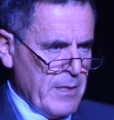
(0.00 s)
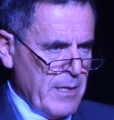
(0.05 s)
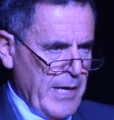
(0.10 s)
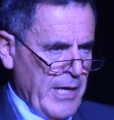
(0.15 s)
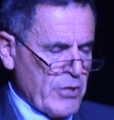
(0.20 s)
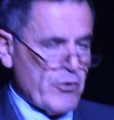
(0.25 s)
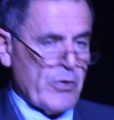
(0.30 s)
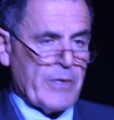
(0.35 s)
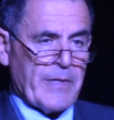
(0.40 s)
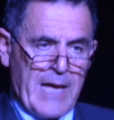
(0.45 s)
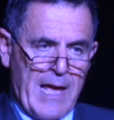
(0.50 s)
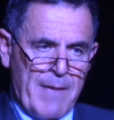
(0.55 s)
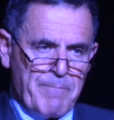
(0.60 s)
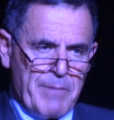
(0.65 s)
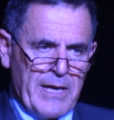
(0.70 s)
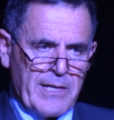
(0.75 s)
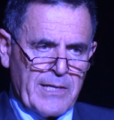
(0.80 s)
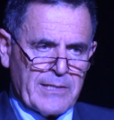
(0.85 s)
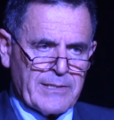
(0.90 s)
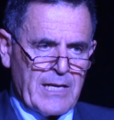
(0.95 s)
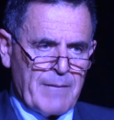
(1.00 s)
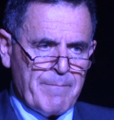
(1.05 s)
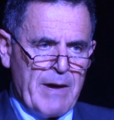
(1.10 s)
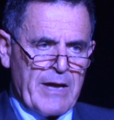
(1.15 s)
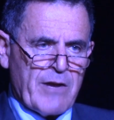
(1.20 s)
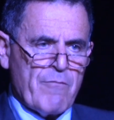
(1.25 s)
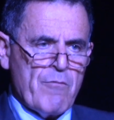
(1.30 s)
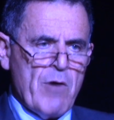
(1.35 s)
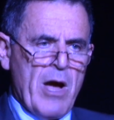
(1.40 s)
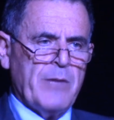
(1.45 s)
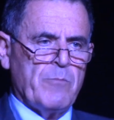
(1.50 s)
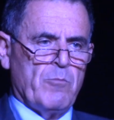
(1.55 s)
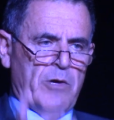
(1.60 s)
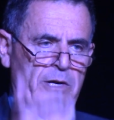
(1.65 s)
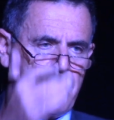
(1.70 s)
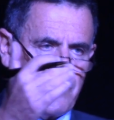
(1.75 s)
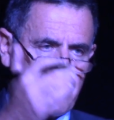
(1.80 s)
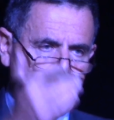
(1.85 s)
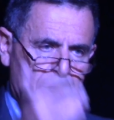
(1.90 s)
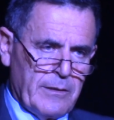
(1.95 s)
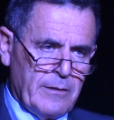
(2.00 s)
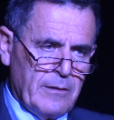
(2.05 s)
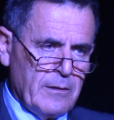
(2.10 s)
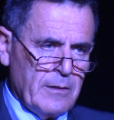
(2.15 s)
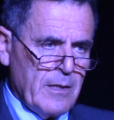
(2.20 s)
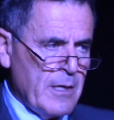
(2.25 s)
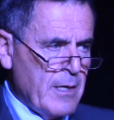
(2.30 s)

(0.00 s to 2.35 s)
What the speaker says: And during the campaign, he said about Iran what he said.